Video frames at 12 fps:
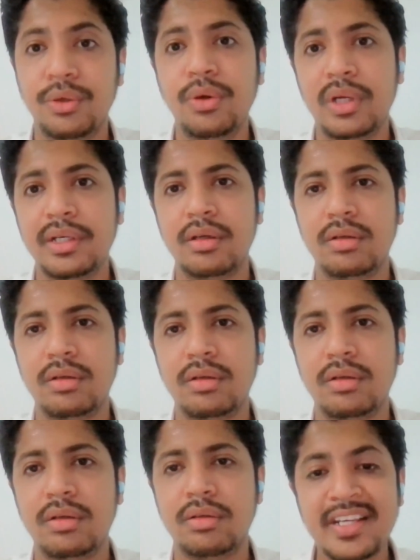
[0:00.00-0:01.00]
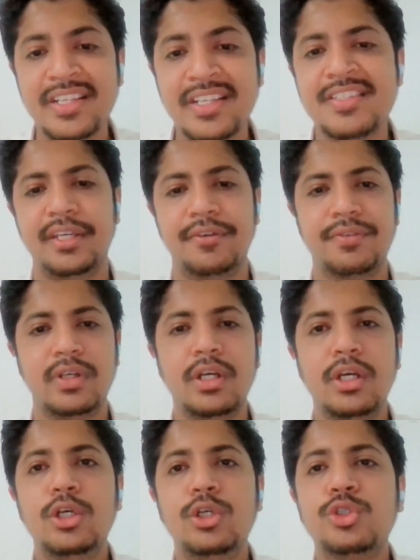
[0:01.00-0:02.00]
can
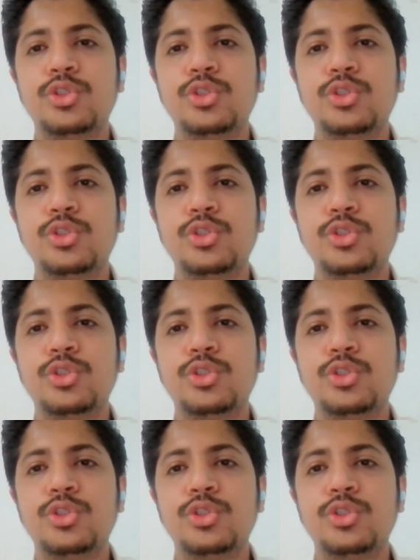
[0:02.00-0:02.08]
conceive.